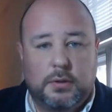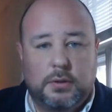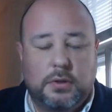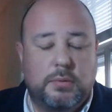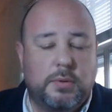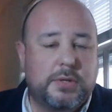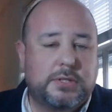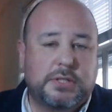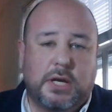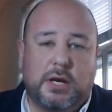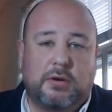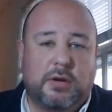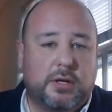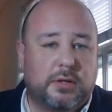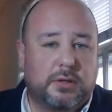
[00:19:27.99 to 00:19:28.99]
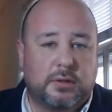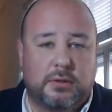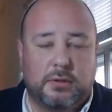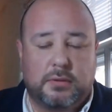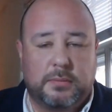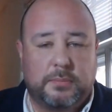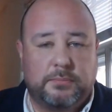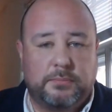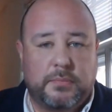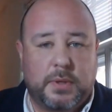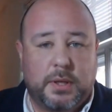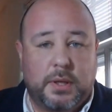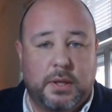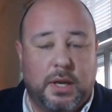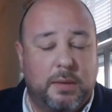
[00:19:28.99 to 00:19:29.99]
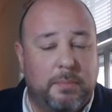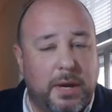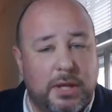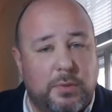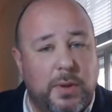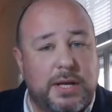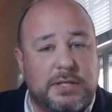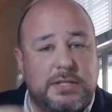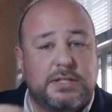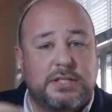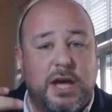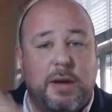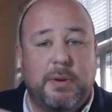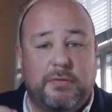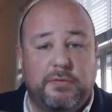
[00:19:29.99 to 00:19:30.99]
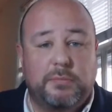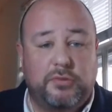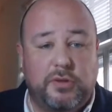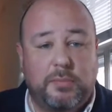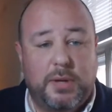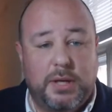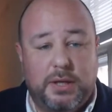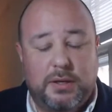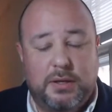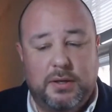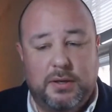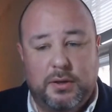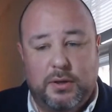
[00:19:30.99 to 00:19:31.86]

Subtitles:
Nobody wants to hear it. And by the way, this is coming from somebody